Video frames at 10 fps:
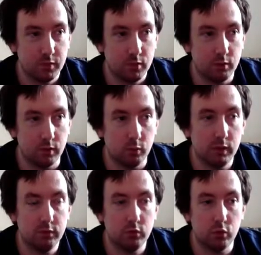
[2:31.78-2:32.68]
Right,
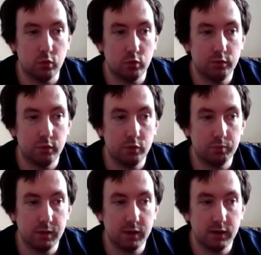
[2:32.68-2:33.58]
wave 2, field
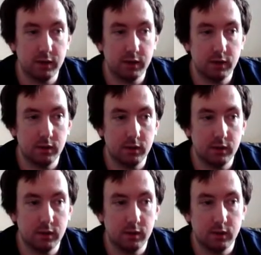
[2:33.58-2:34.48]
medic.
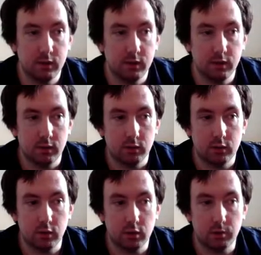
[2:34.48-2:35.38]

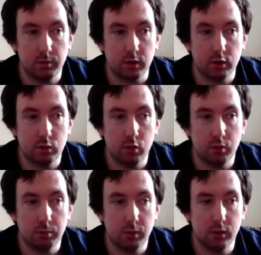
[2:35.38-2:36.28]
Got a couple of
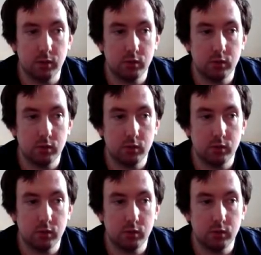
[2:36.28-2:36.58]
£1/4,